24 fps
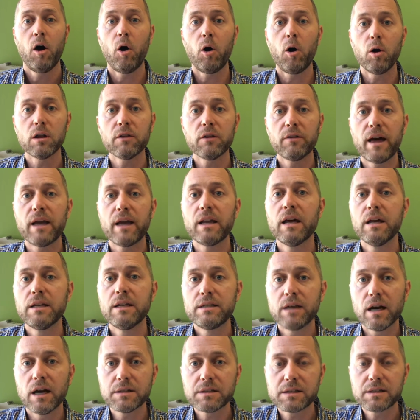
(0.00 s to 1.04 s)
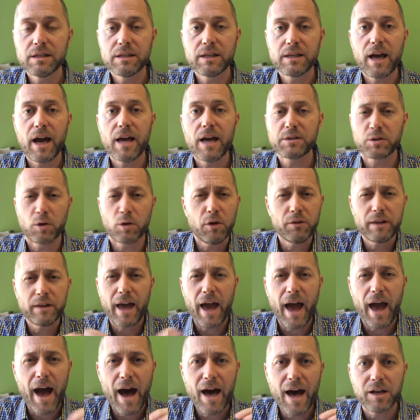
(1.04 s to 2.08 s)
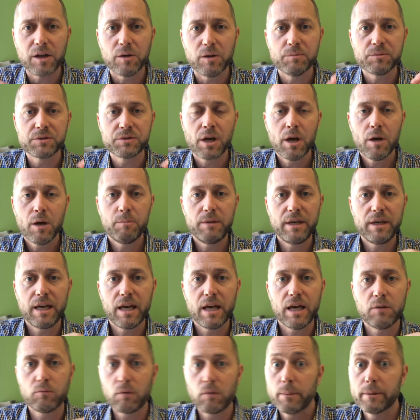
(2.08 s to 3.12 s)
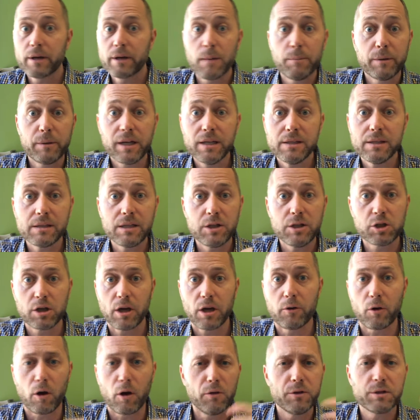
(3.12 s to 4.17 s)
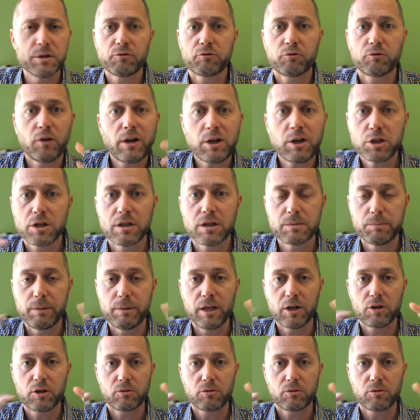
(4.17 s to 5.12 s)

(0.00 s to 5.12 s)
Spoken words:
all of that dust and gas and all the atoms begin rubbing up against each other. All this friction is being